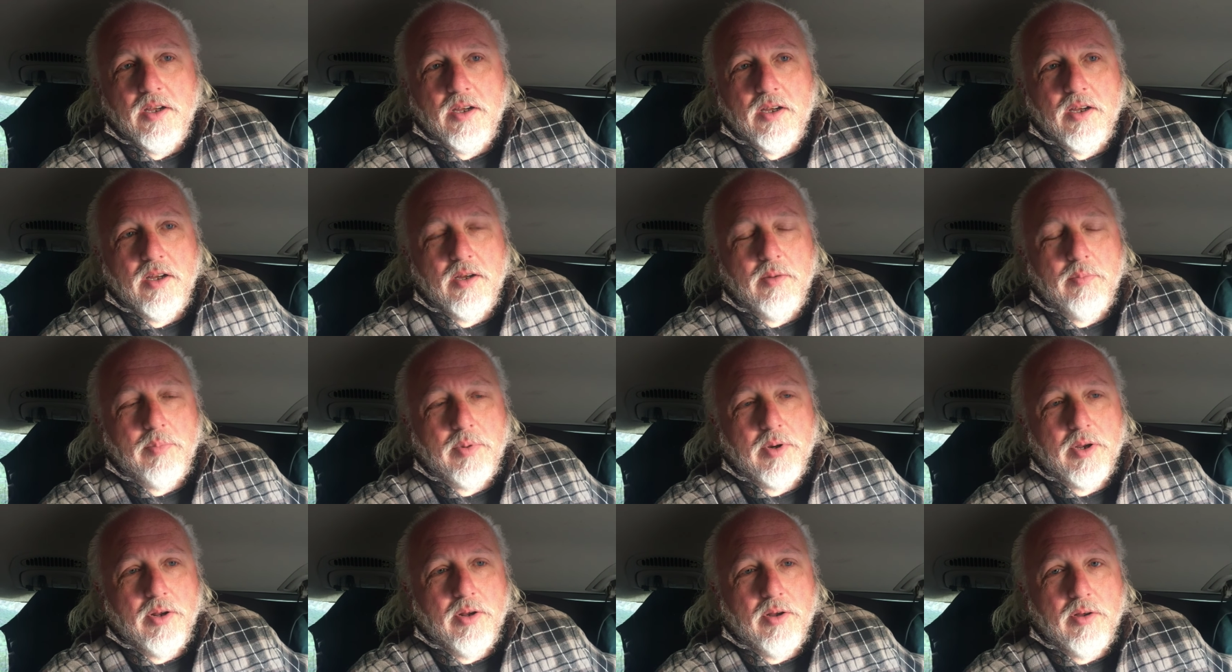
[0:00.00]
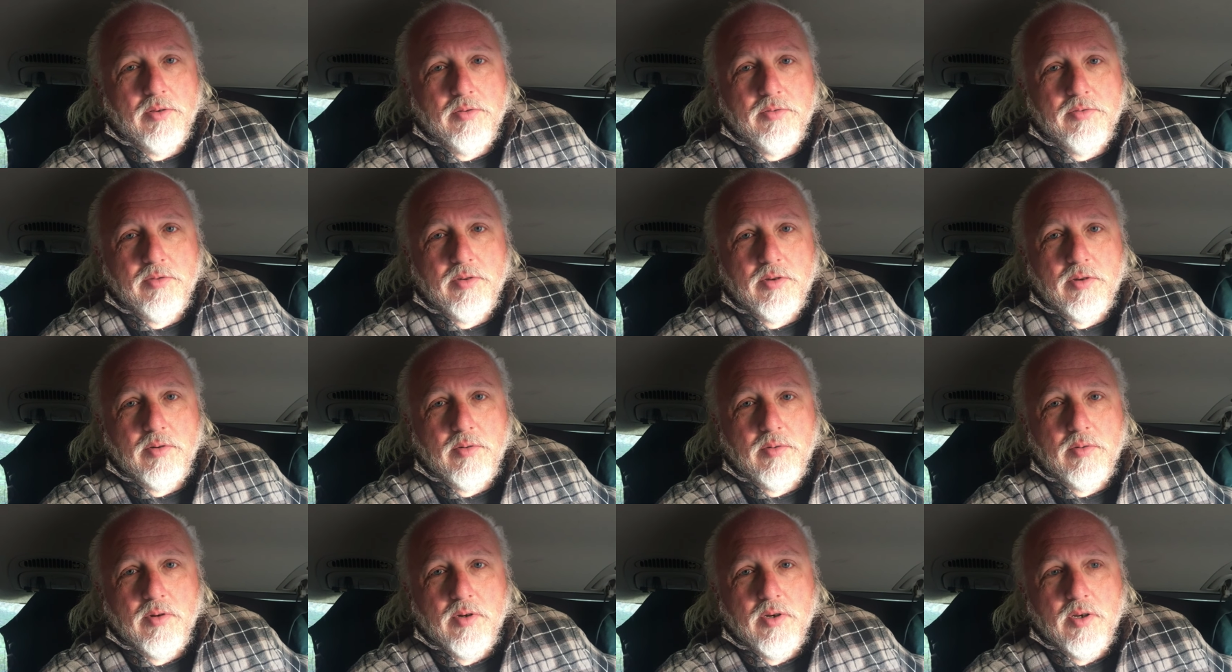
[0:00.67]
Uh, but it
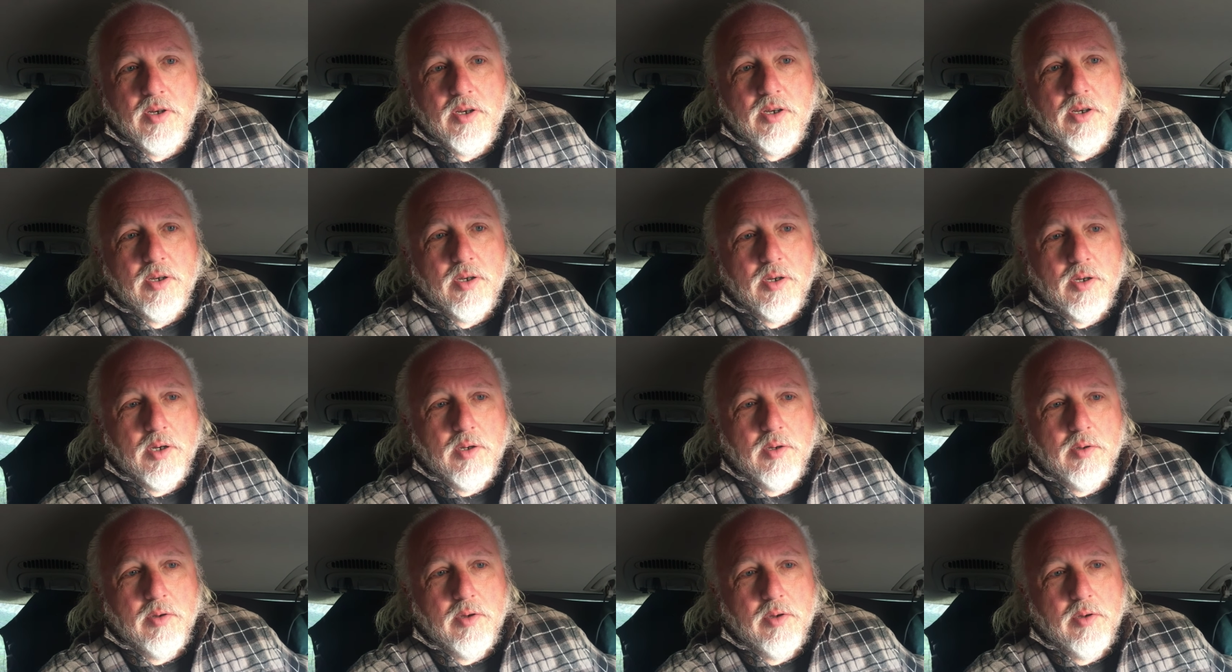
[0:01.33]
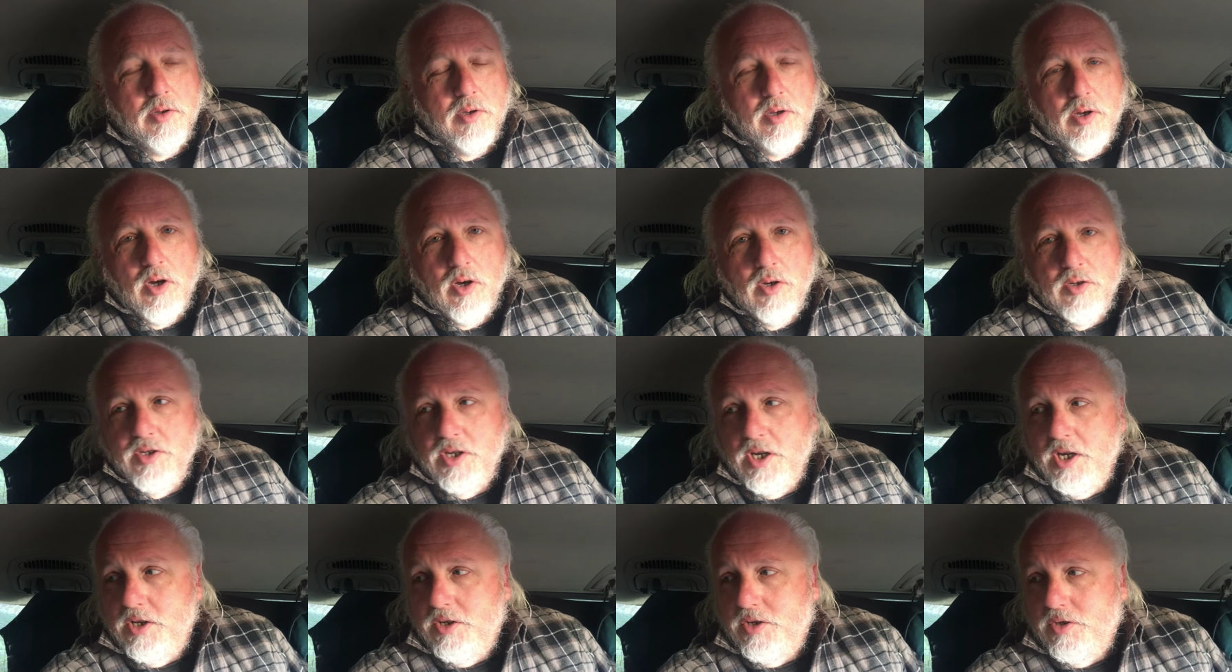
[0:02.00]
also
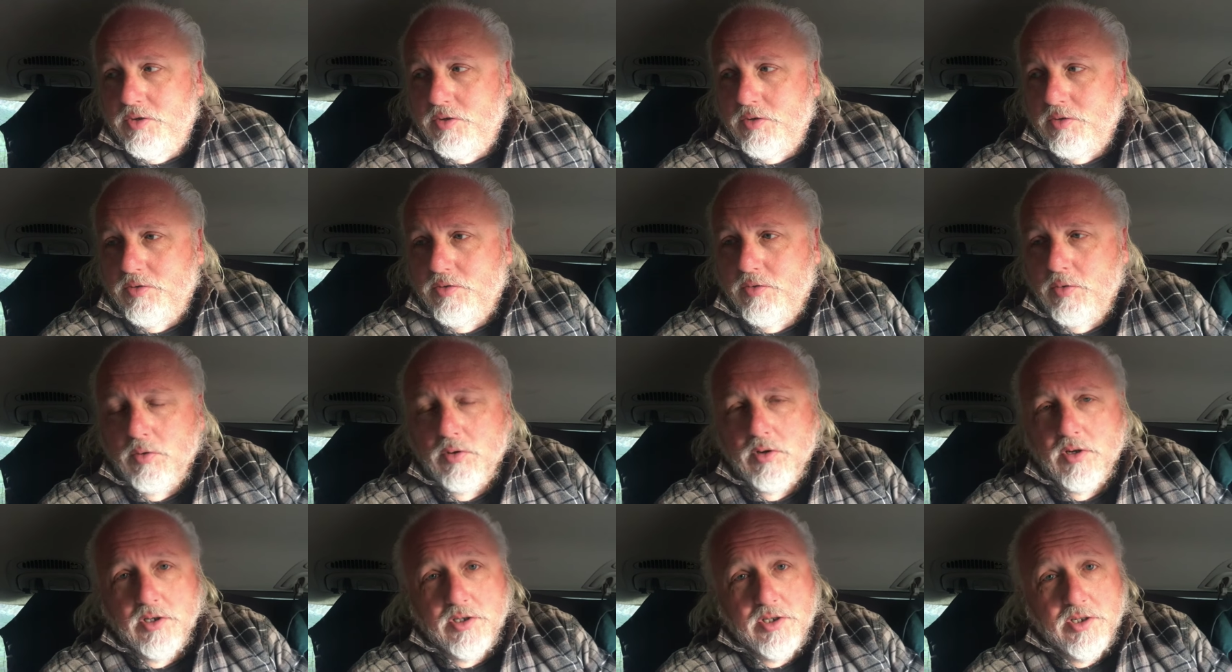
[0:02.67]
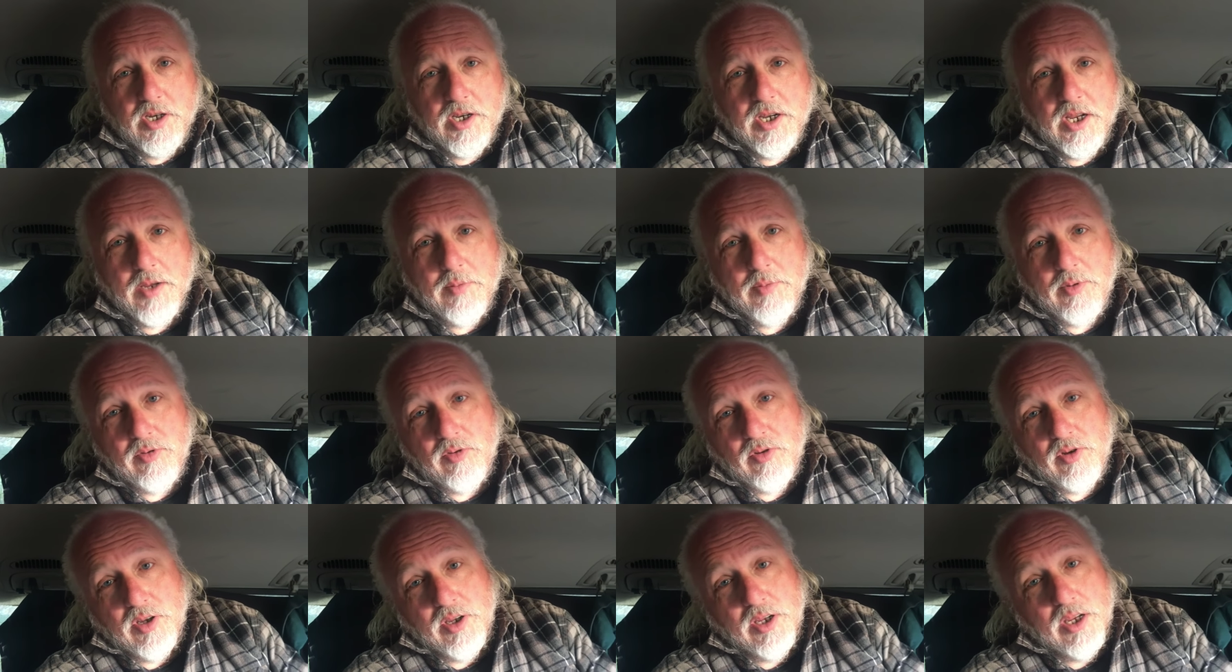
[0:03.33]
changes your storage
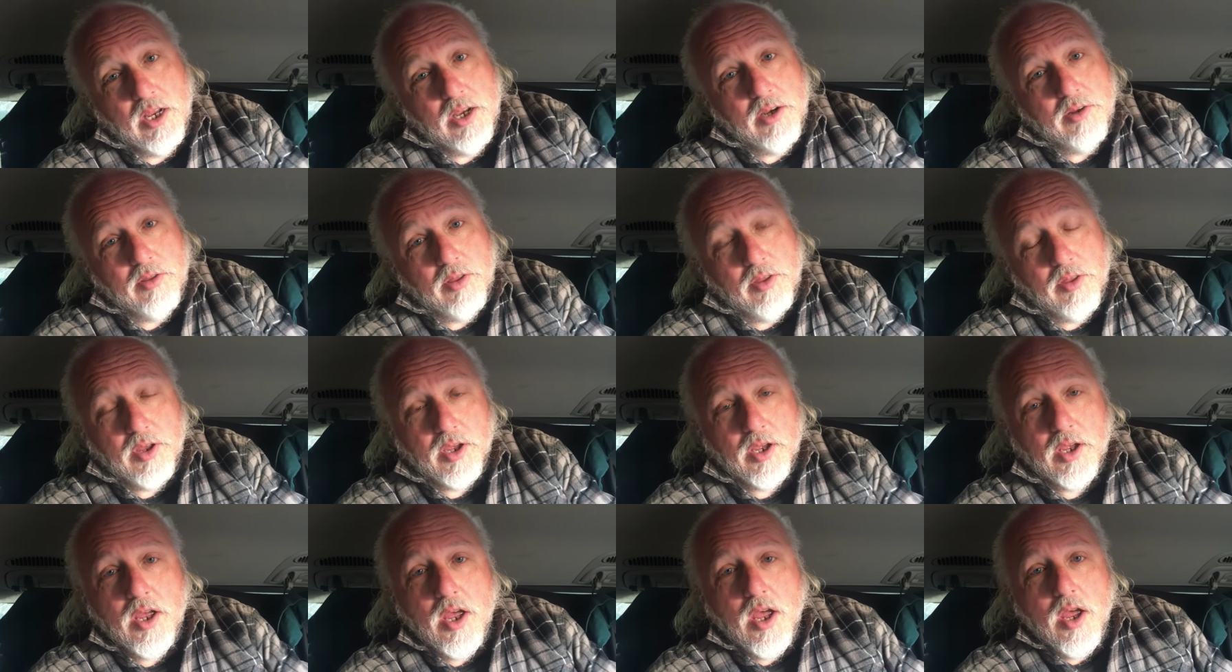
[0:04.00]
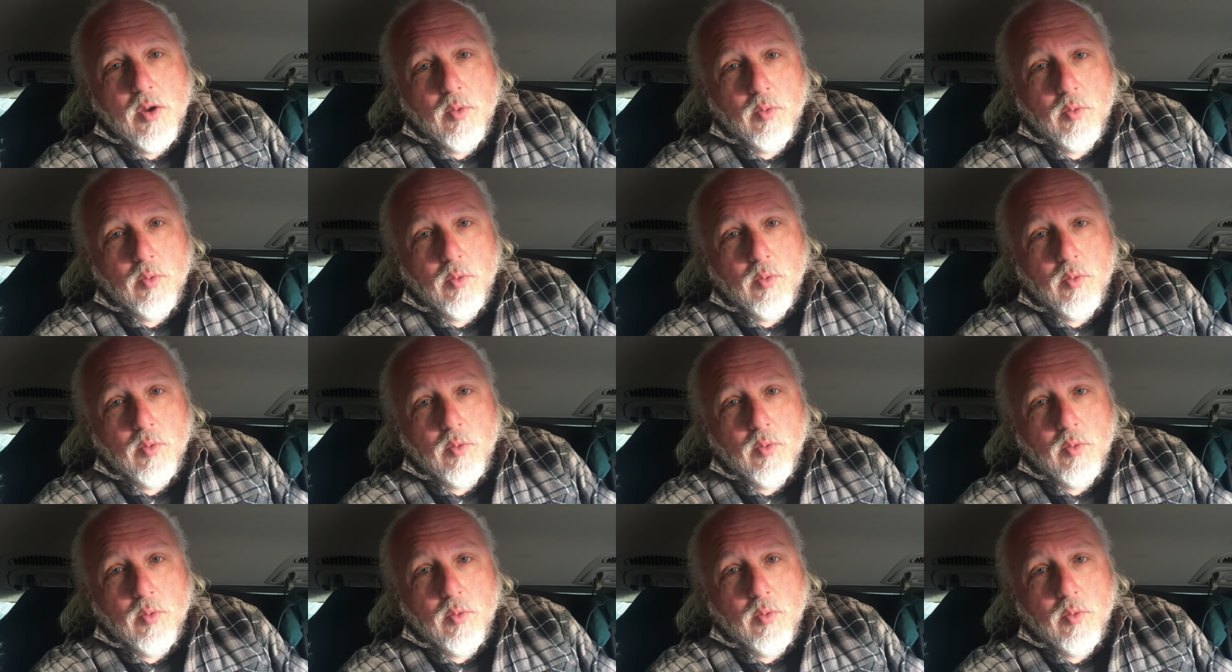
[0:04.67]
dynamics on the end of the thing,